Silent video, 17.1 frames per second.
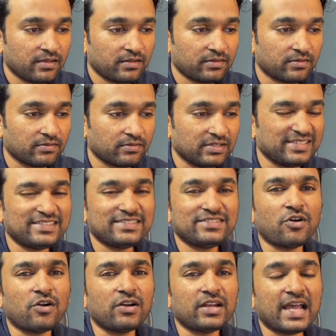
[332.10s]
So this is
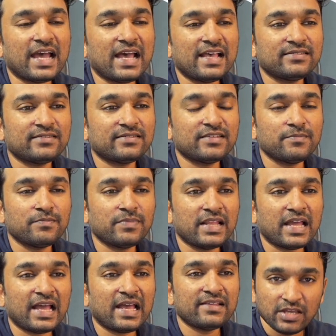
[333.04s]
not as simple
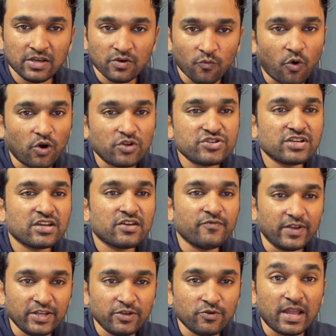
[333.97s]
as watching a
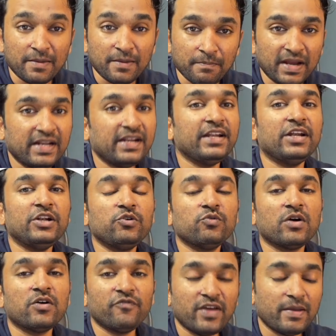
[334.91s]
video embedded
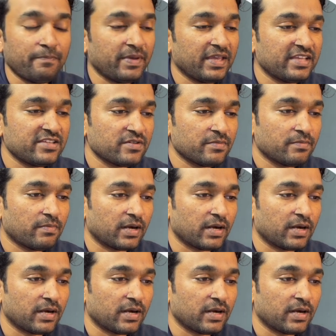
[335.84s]
into a web page,